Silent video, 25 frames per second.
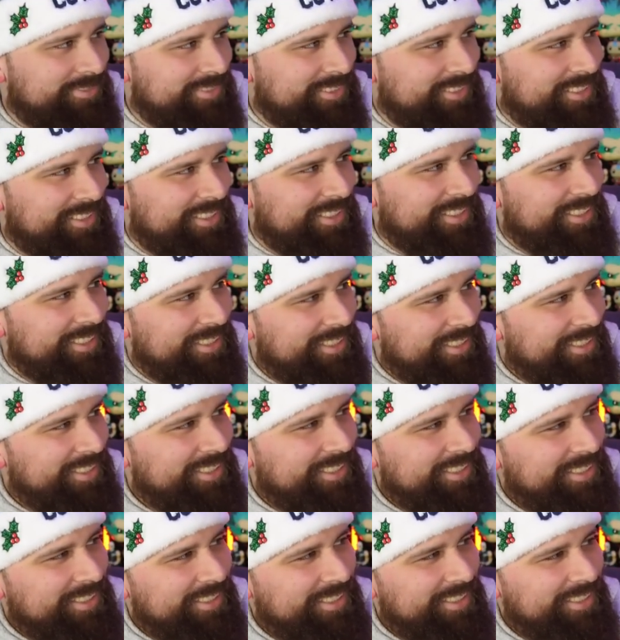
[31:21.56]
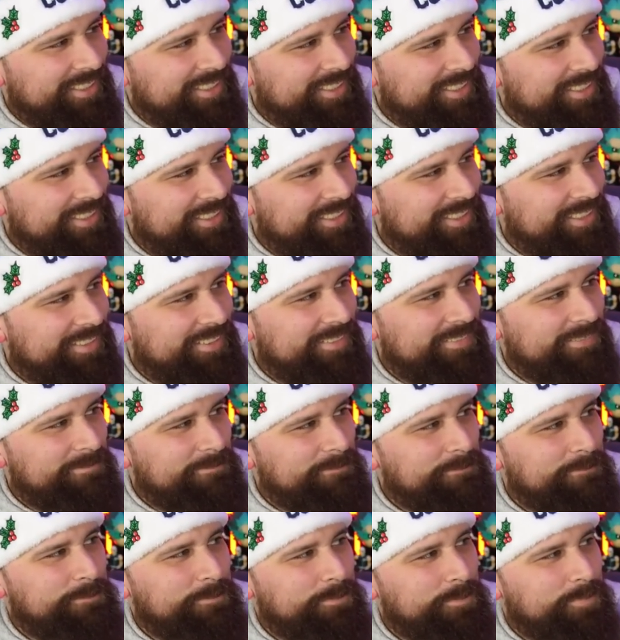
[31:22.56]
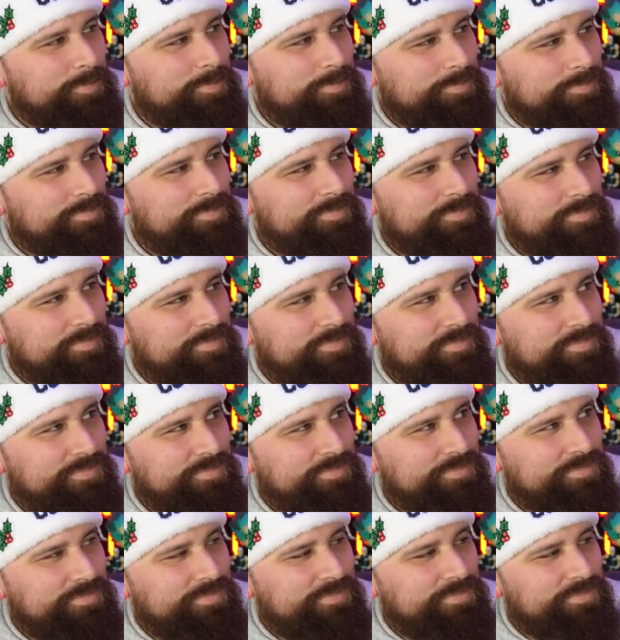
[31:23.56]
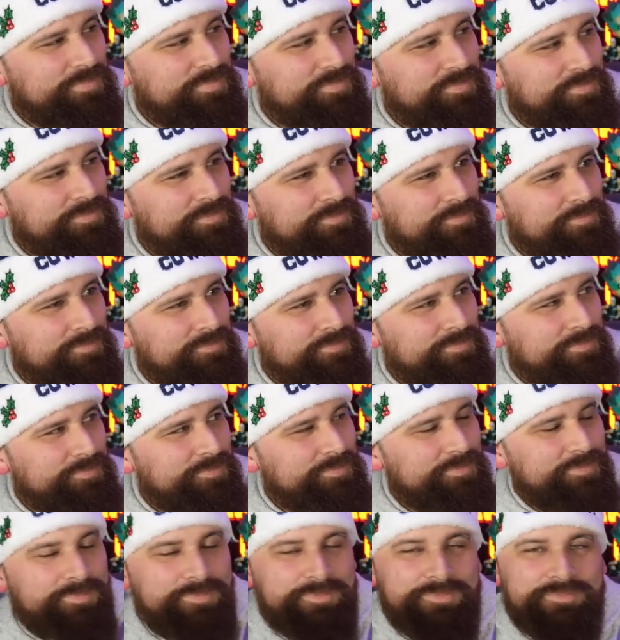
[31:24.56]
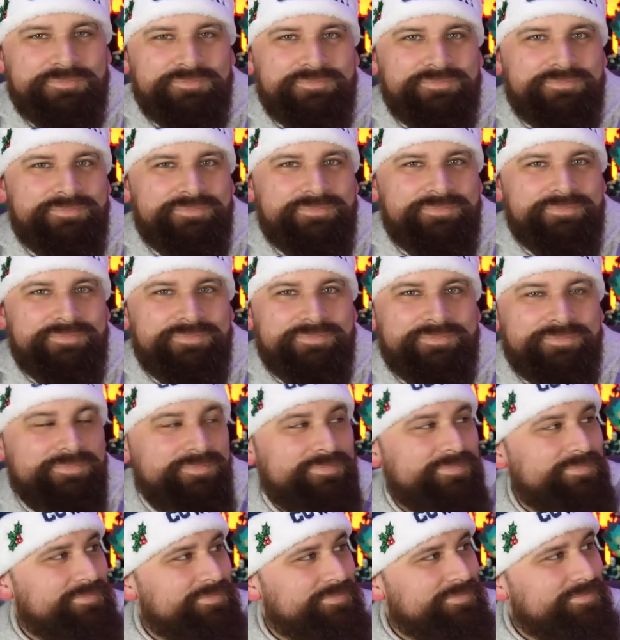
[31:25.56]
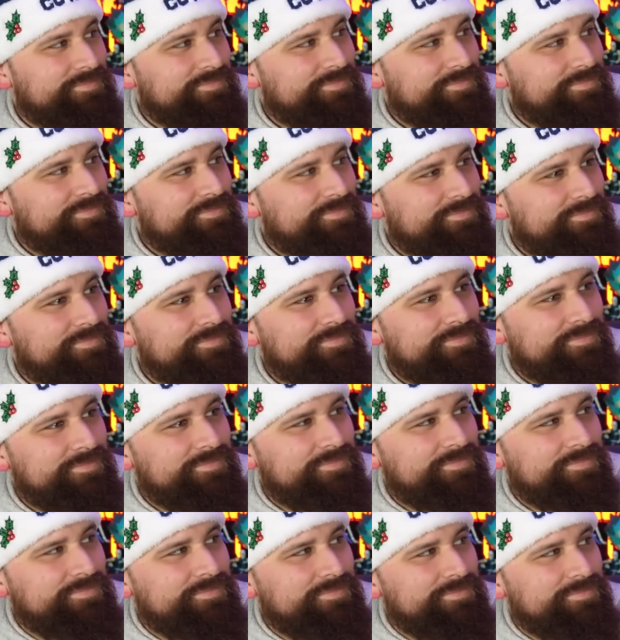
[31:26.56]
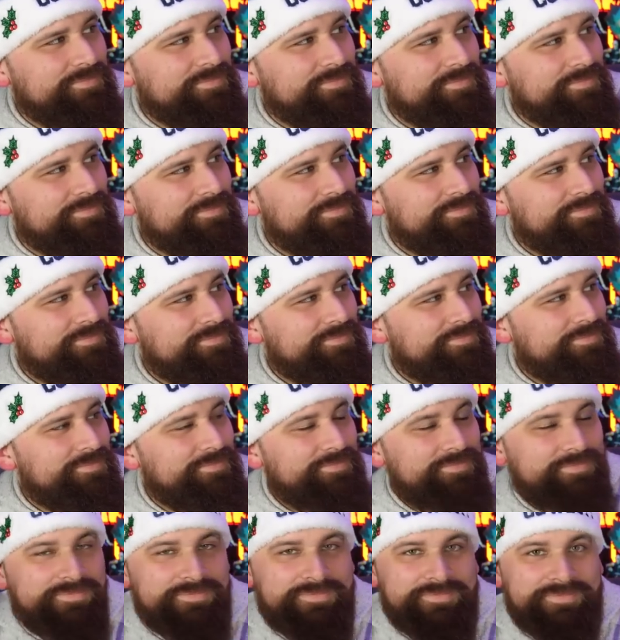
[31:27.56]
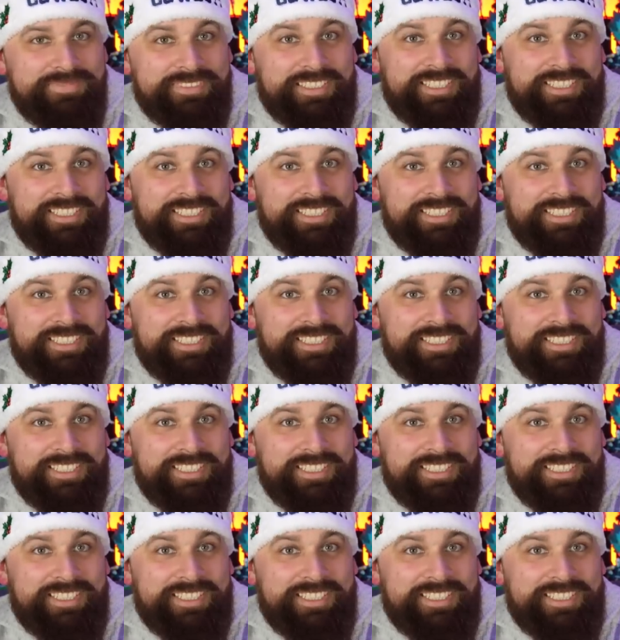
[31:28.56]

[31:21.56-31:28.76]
(not speaking)